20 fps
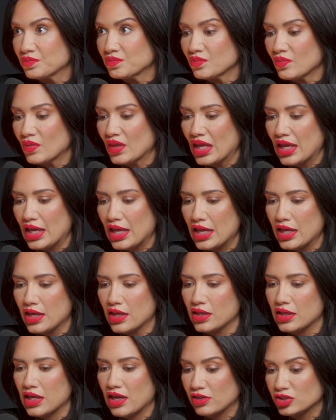Nice.
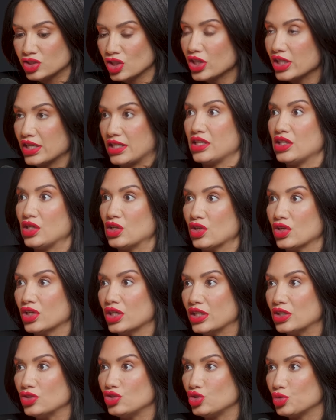And I started here
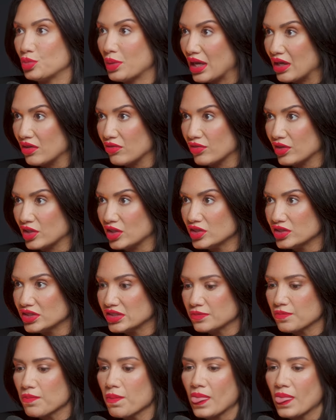in Dubai first.